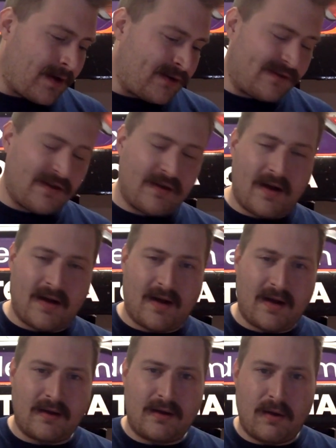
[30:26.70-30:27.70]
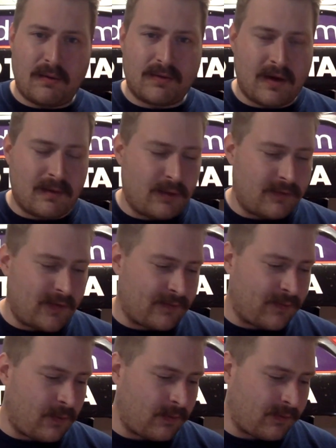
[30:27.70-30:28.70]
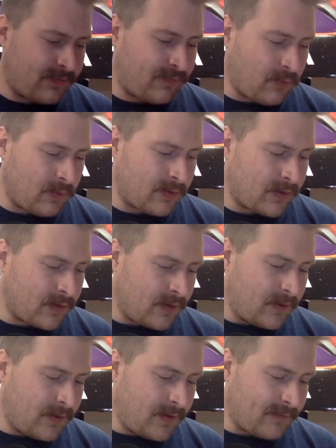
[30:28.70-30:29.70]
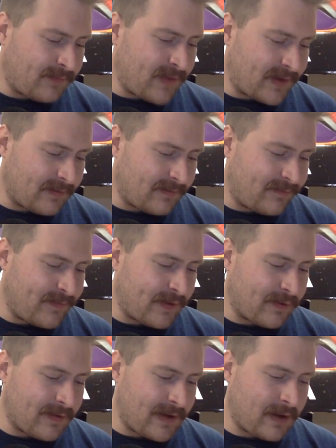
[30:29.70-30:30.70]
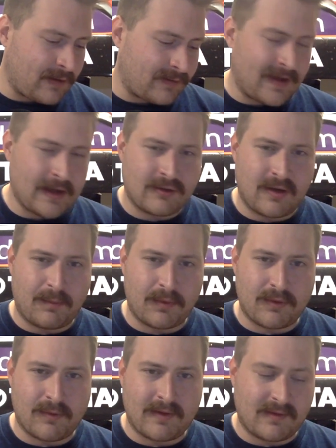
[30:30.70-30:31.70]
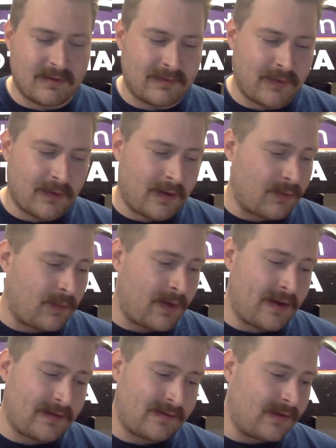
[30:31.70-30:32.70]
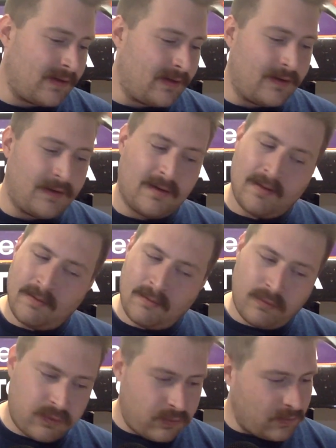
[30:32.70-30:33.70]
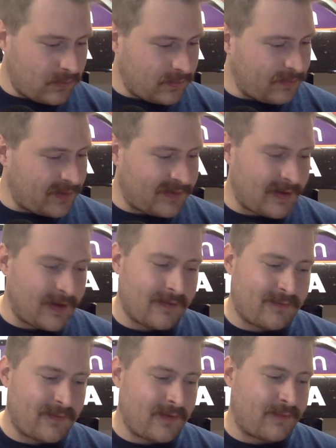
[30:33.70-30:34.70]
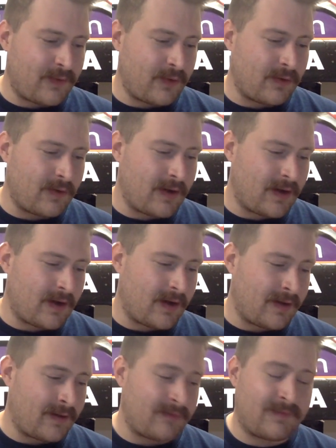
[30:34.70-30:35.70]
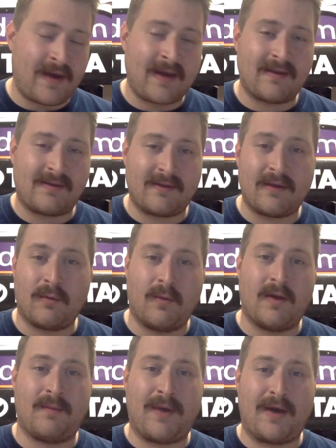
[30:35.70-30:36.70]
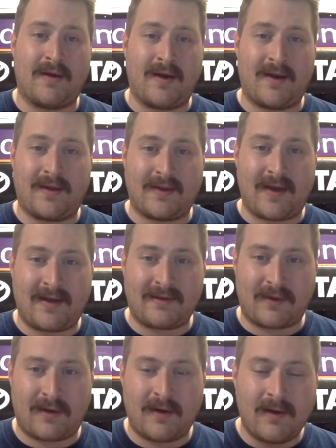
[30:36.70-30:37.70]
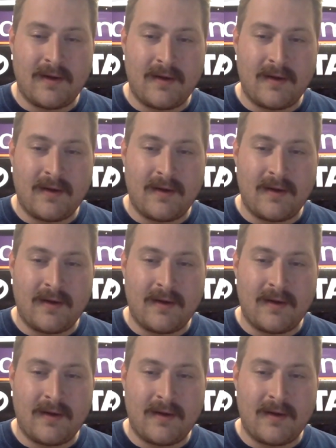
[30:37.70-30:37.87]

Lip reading: just a note there moving forward with Ford, if they can figure it out and catch up with the rest of the field. Otherwise, let me tell you, if you're in Vegas and you want to bet on anything NASCAR,